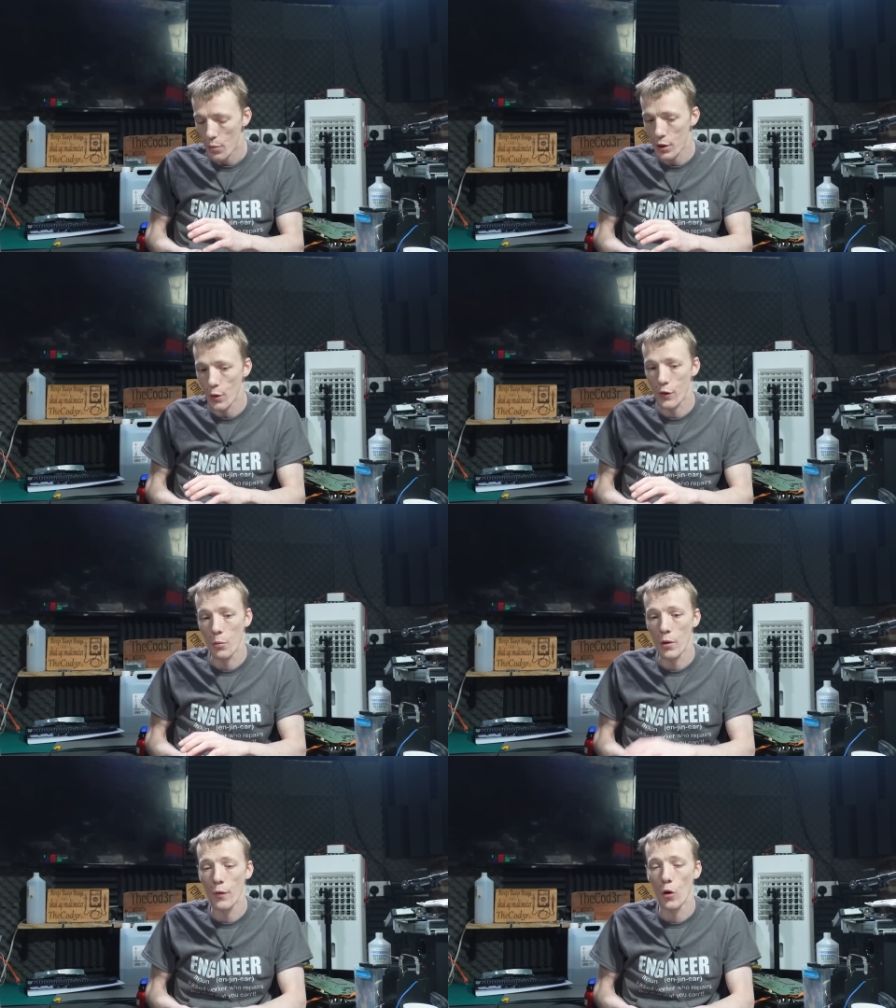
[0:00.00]
use
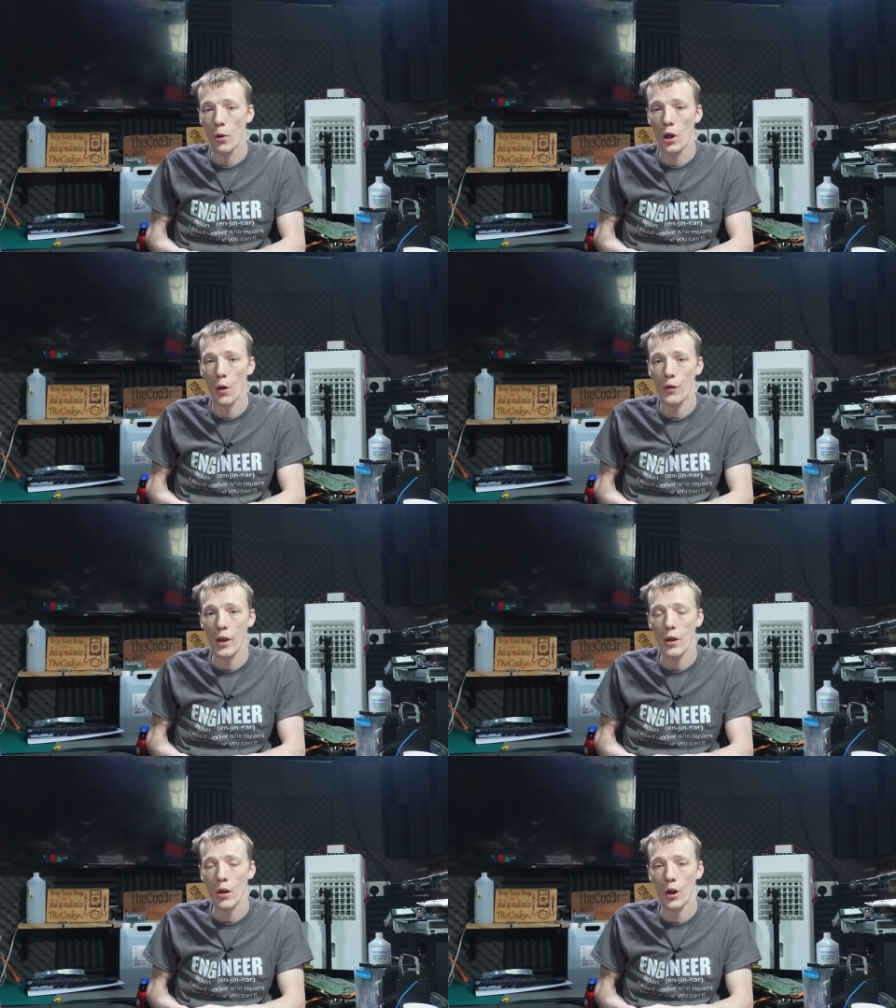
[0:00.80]
some conformal
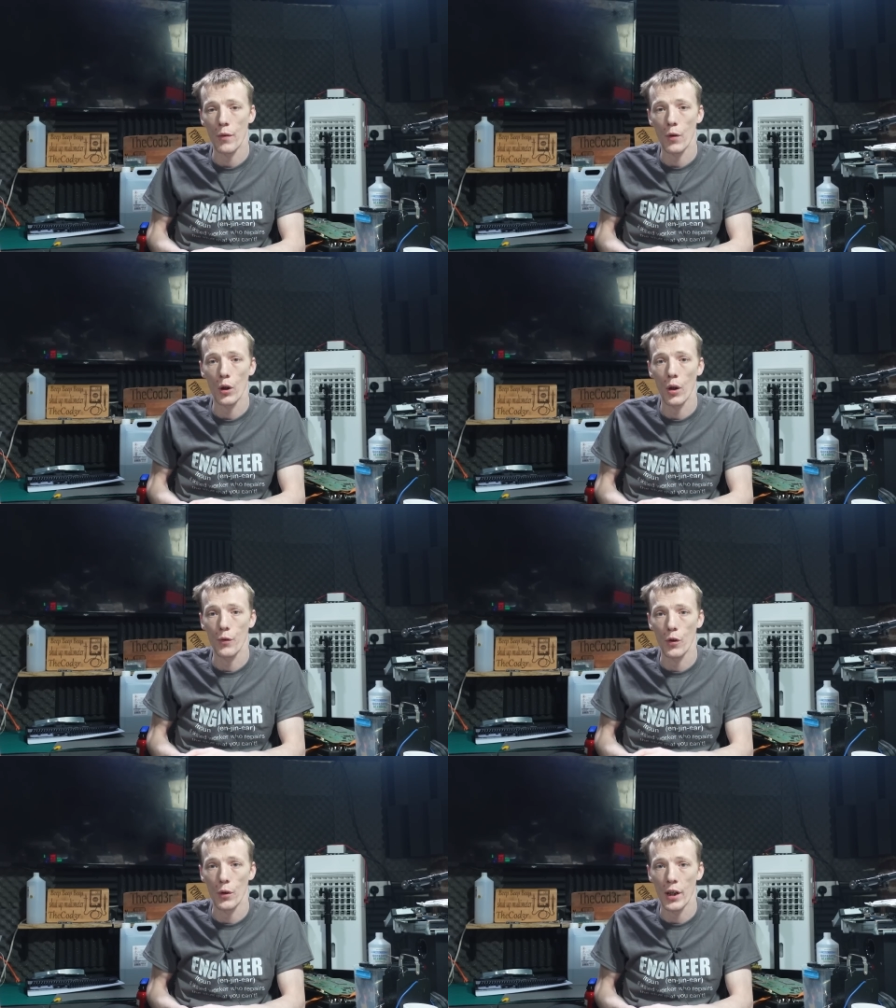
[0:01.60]
coating, kind of like I've
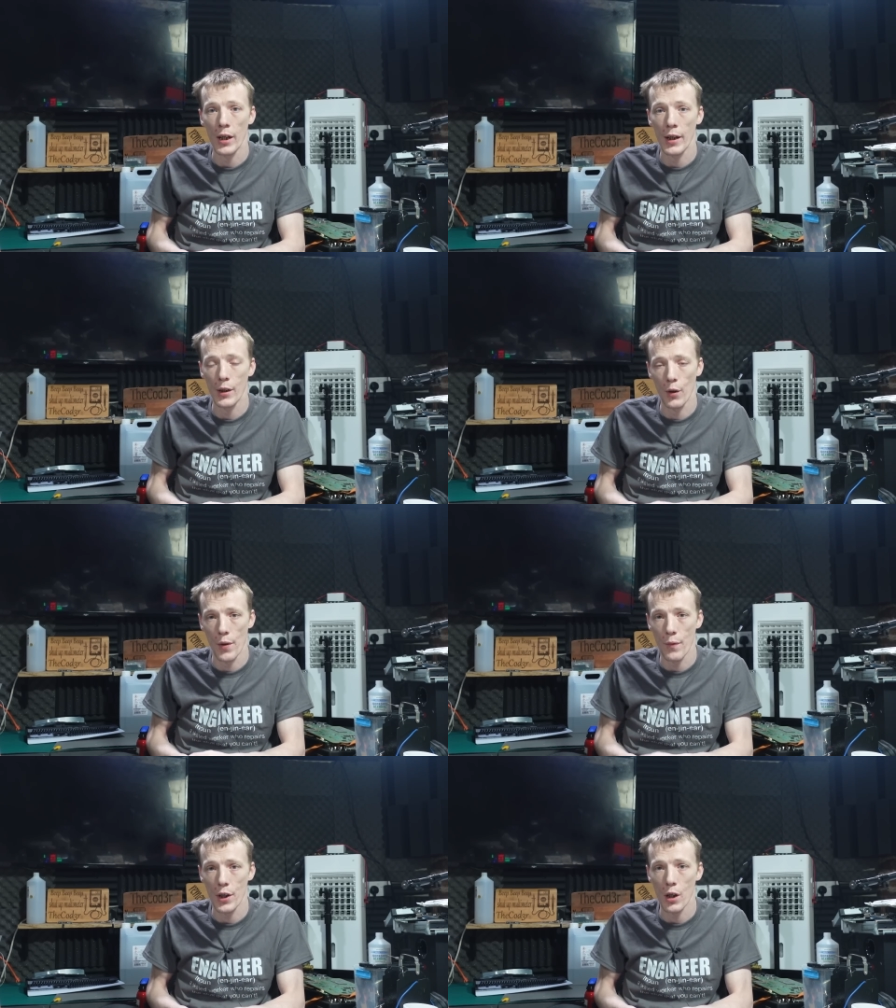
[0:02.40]
done in
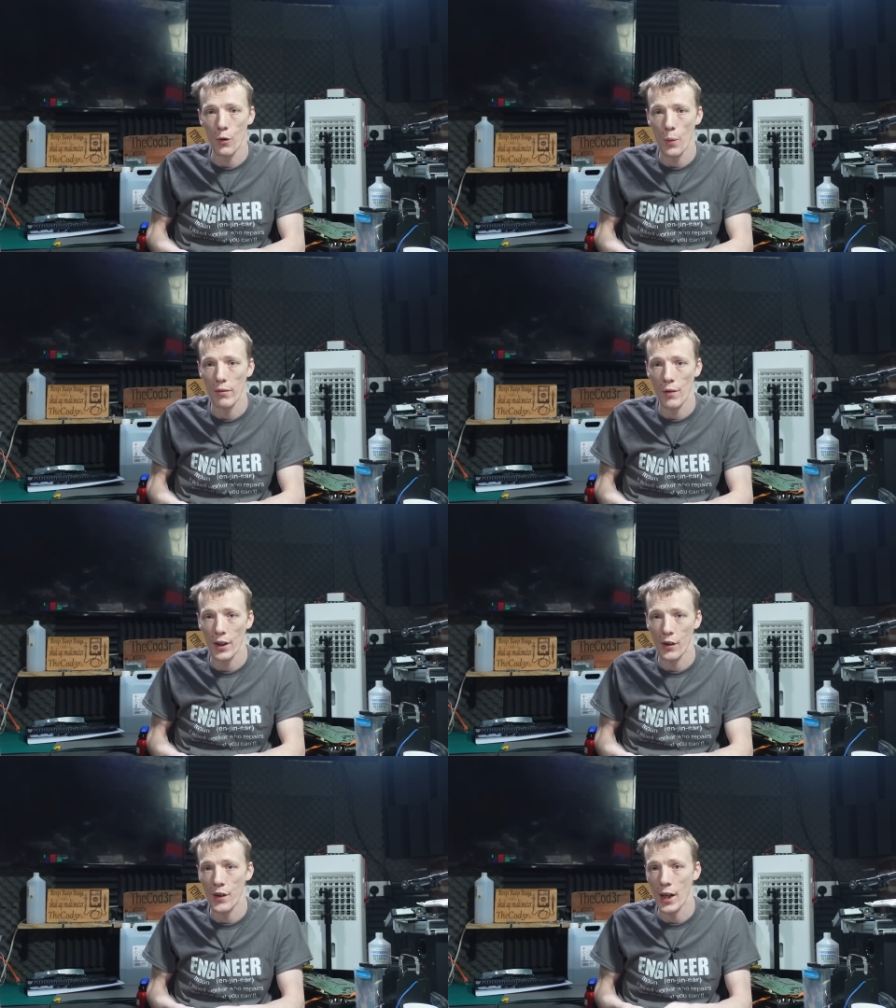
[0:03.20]
other videos where I've
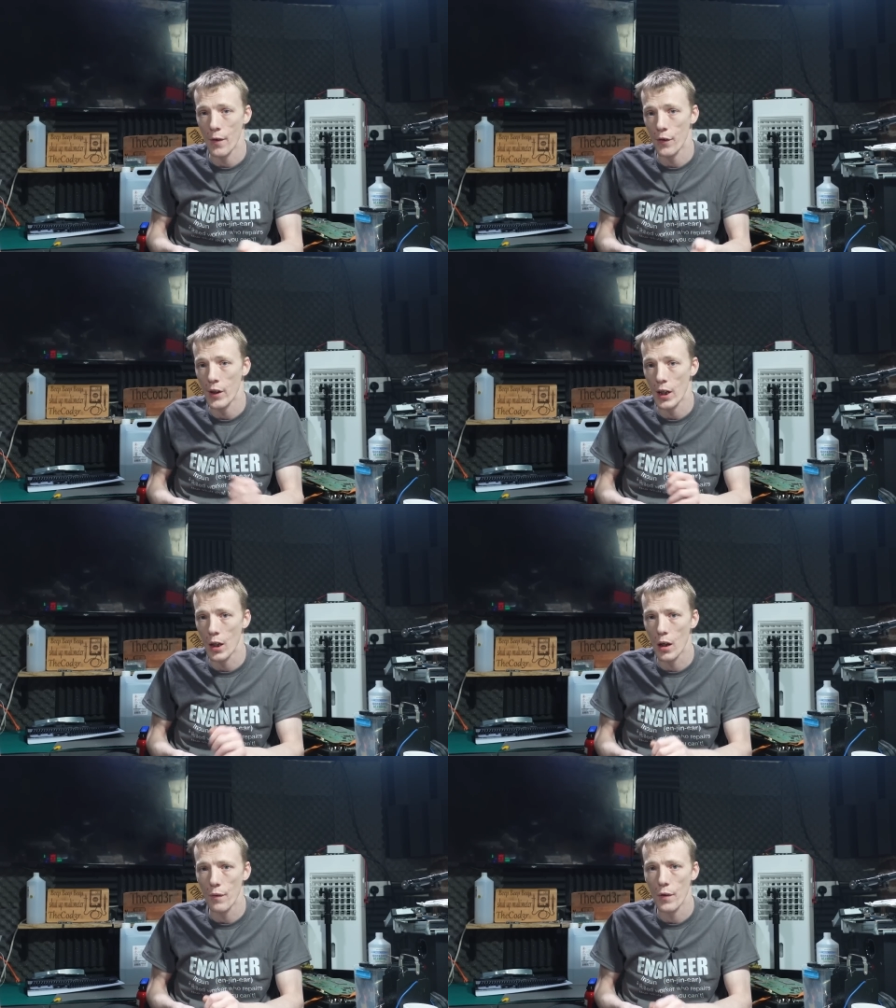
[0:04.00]
had to take the seal
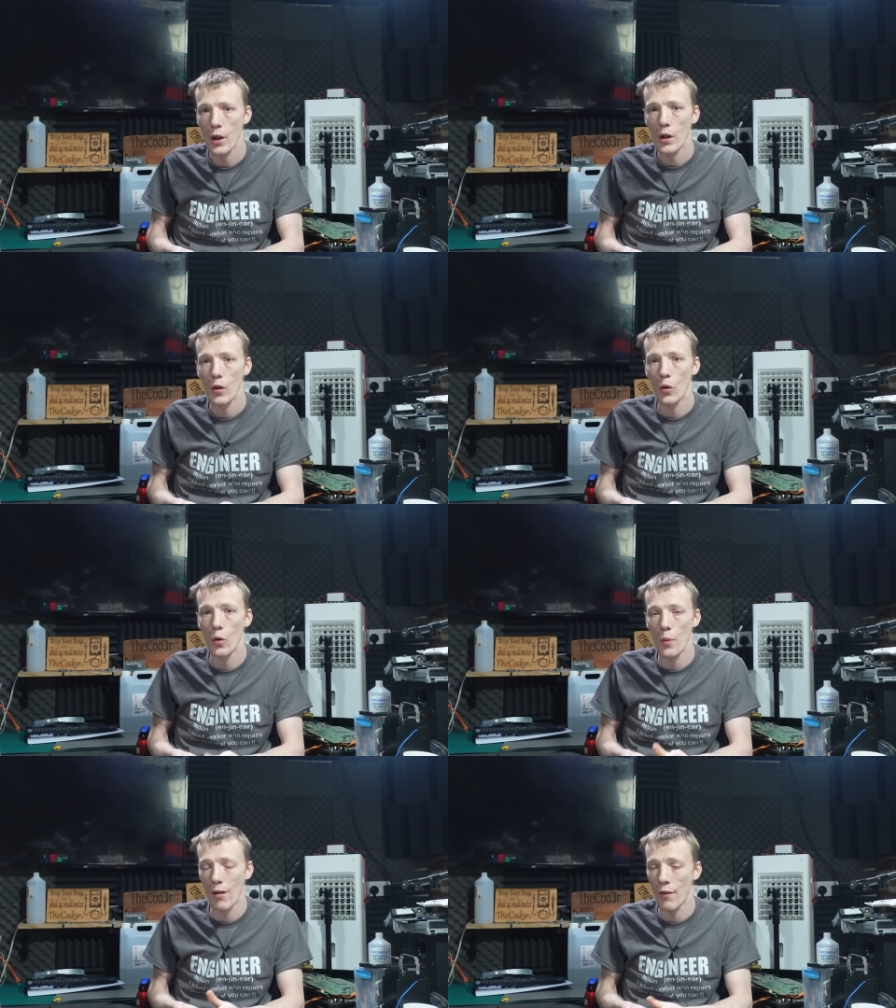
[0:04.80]
off
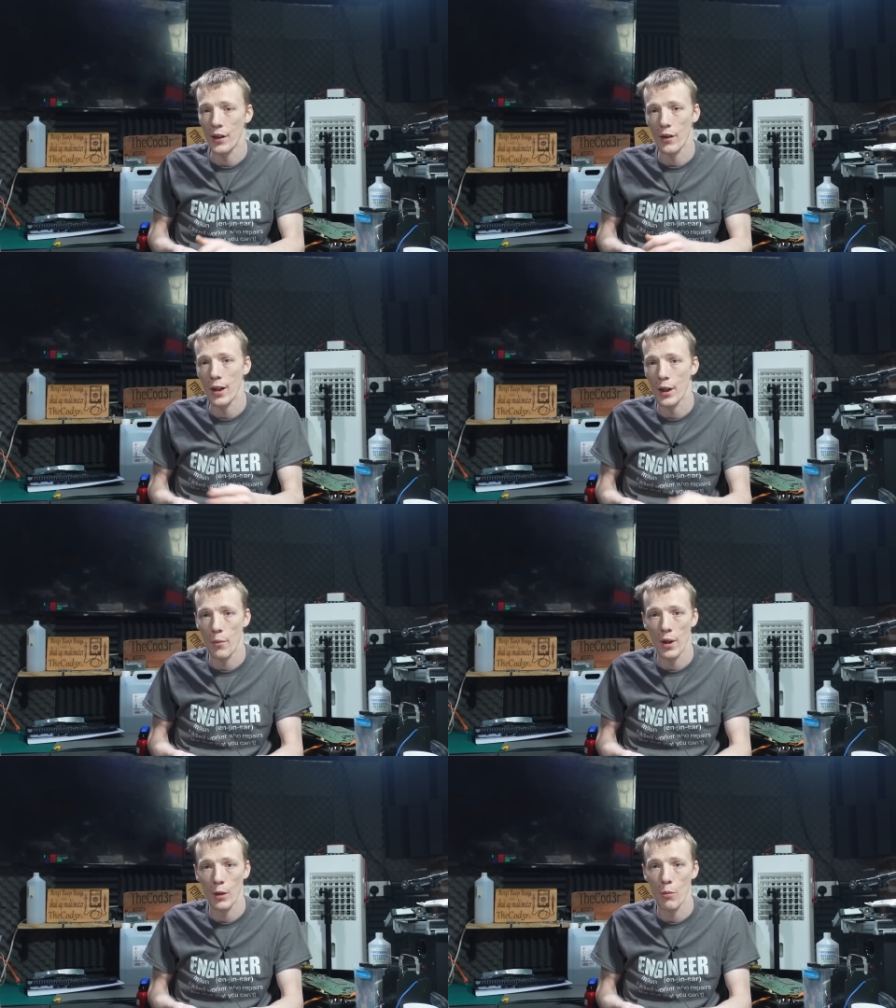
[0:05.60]
or where I've had to clean up
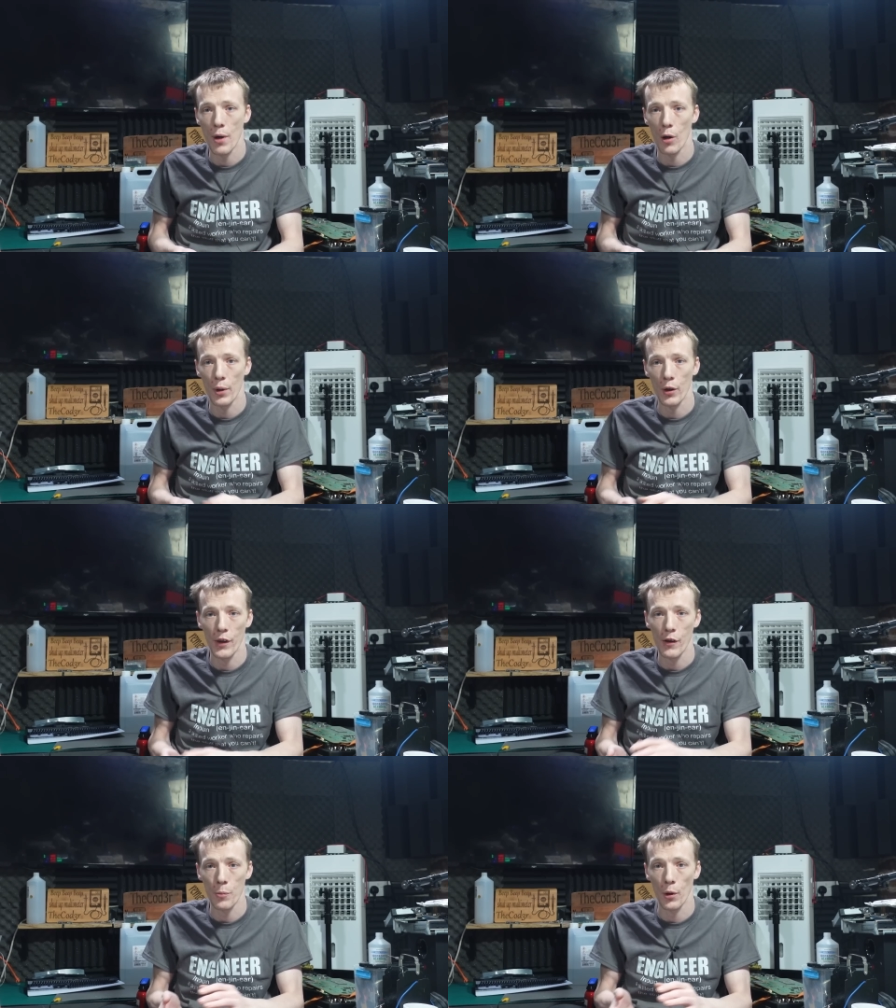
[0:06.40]
the liquid metal because
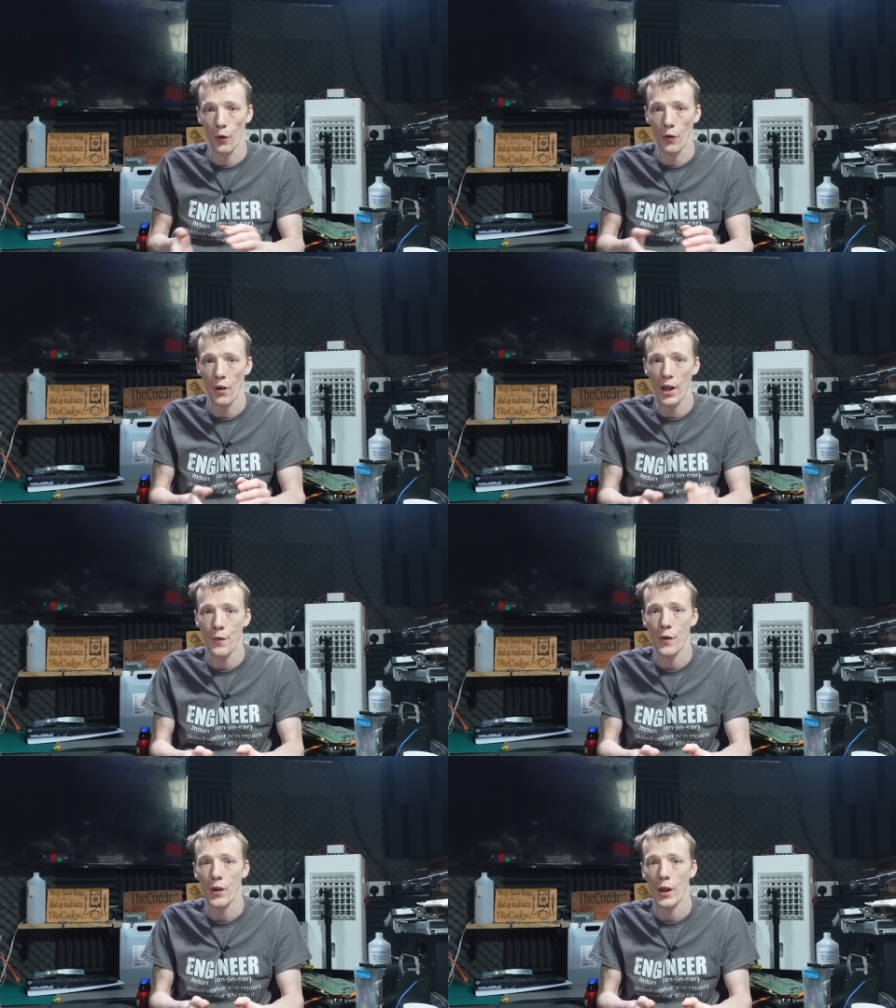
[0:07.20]
it's spilt
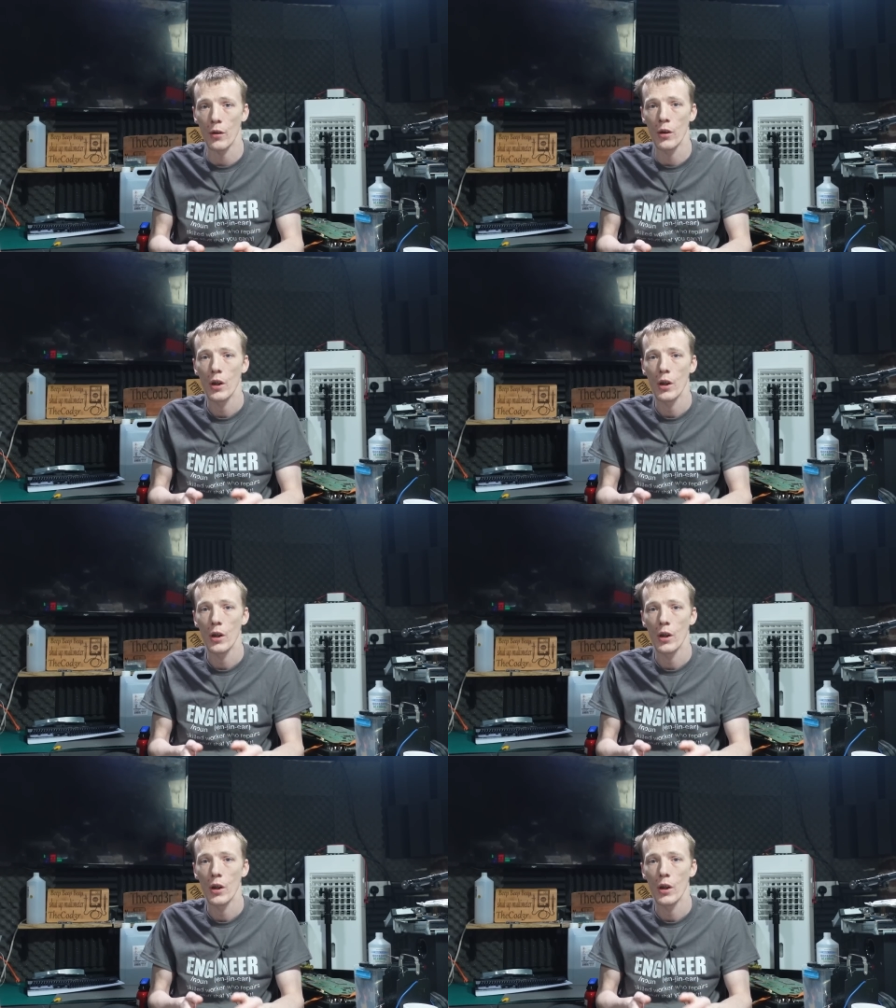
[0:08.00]
underneath the seal